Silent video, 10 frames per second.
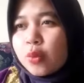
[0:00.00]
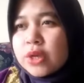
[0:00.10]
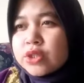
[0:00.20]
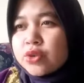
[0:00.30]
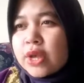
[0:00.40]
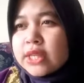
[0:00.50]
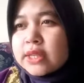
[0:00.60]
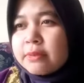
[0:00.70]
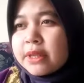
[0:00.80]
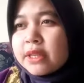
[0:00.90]
was to
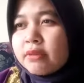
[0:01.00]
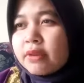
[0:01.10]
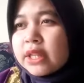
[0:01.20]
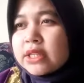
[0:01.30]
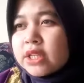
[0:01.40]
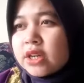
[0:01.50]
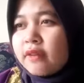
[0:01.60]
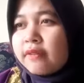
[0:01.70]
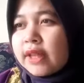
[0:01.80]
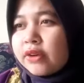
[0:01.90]
examine the relation
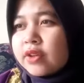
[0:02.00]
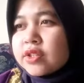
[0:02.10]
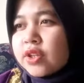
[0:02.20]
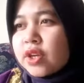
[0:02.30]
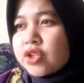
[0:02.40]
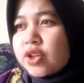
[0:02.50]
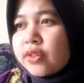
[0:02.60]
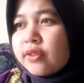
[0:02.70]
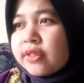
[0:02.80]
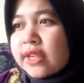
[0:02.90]
of language
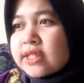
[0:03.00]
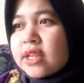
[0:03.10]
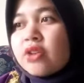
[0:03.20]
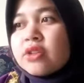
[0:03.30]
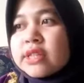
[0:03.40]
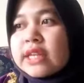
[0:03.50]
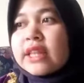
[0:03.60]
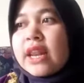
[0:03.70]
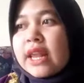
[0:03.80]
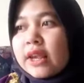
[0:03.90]
structure to things outside
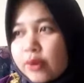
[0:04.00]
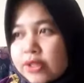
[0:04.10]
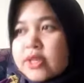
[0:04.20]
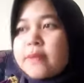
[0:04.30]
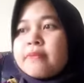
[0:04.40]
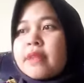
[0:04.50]
language.